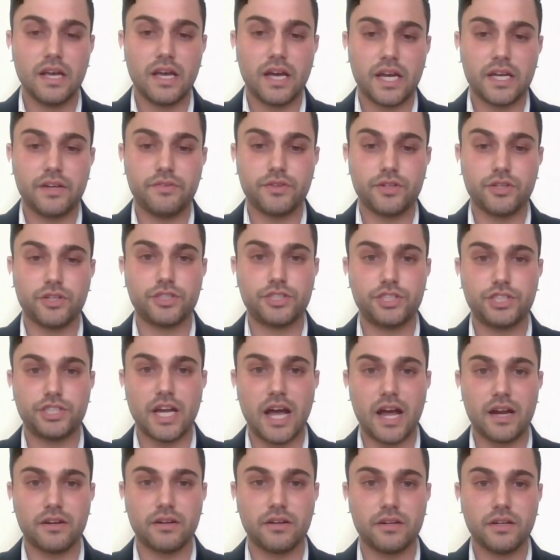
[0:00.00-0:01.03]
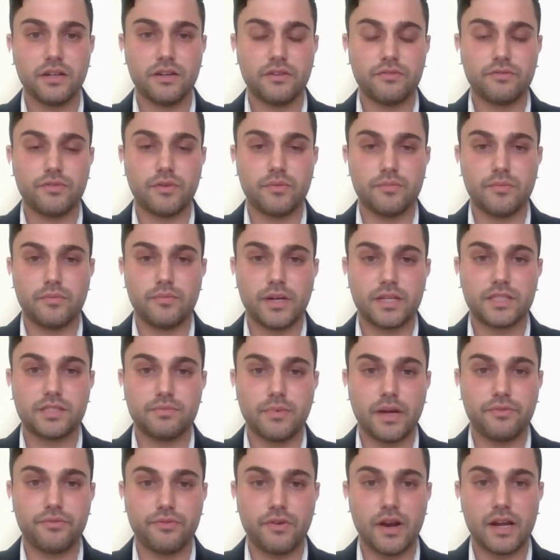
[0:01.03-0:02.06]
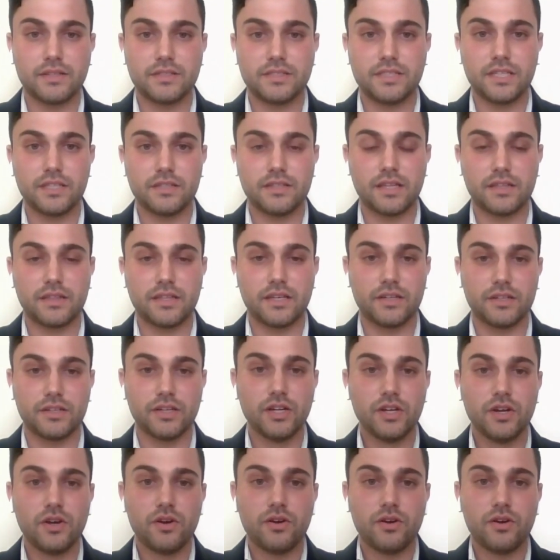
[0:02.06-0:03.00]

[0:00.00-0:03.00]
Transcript: I even heard chatter from amongst my friends here that they